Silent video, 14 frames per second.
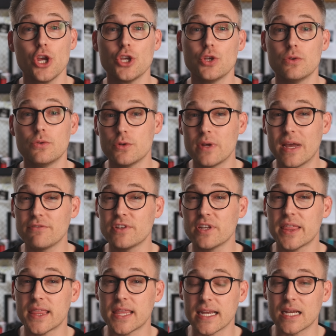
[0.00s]
you do have to
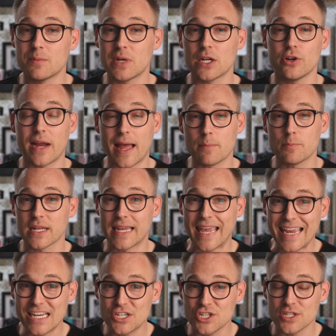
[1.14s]
think about your
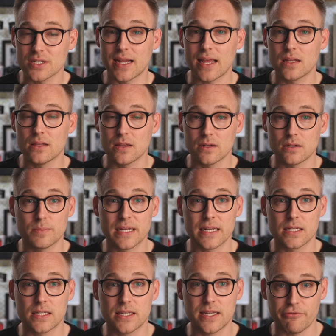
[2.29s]
application a little
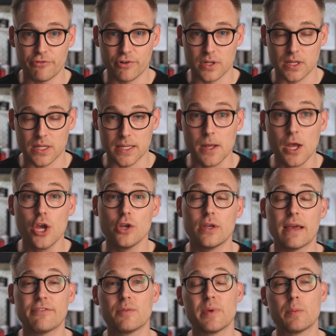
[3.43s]
bit differently. You
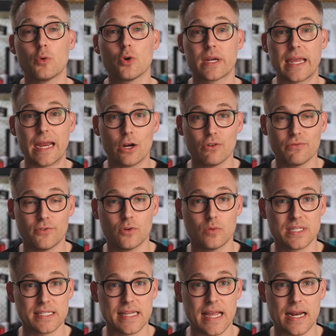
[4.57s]
have to be more careful
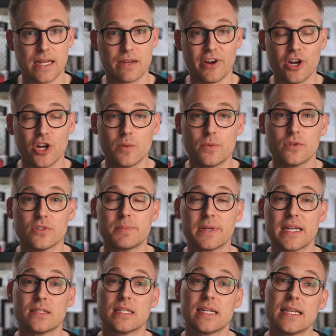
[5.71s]
with static variables
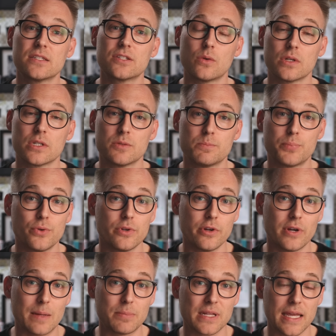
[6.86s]
because it is going to boot your
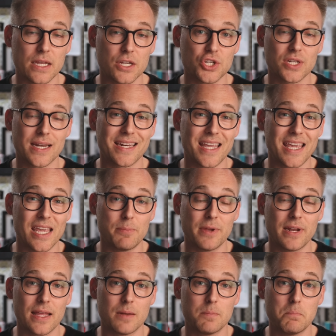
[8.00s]
application and keep
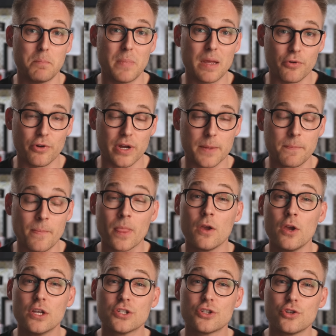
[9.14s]
it in memory.
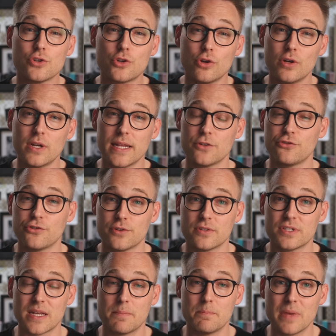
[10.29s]
So you could
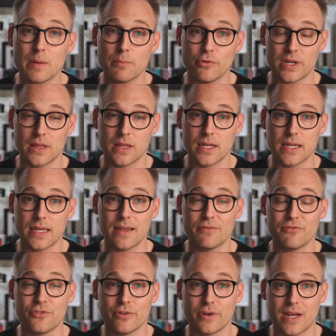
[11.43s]
introduce a memory leak
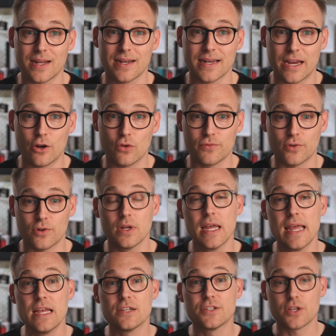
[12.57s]
if you're not careful.
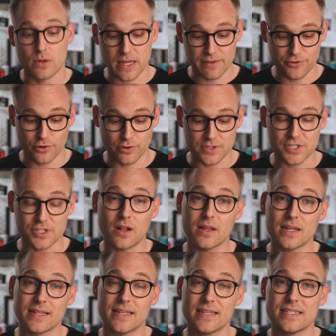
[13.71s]
So if you're
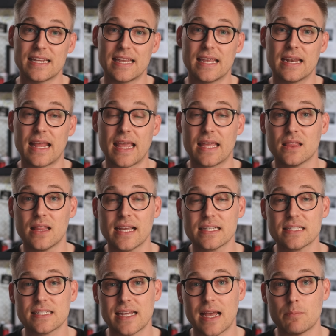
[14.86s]
installing this in a
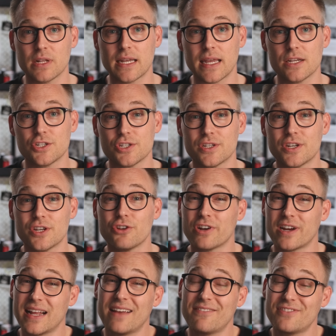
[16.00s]
legacy application, you're
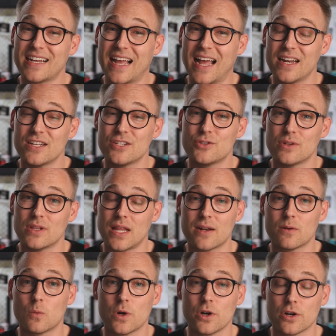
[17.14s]
gonna have to kind of do a lot
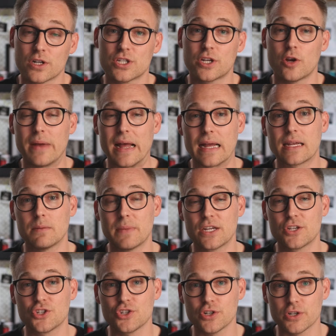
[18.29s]
of work to go back and make
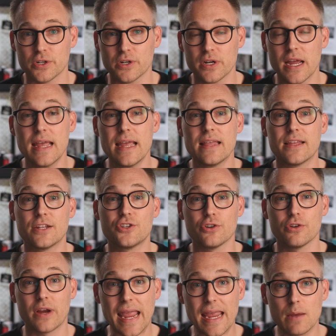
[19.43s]
sure that
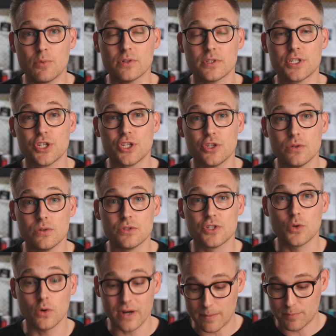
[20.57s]
you're able to use
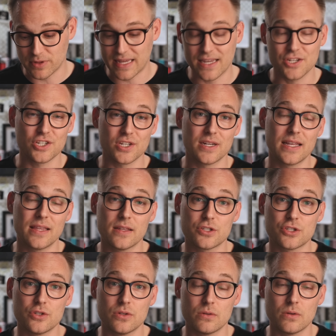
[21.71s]
your application in
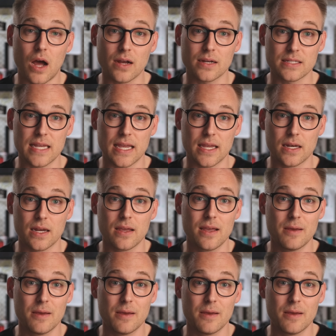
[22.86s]
this new Octane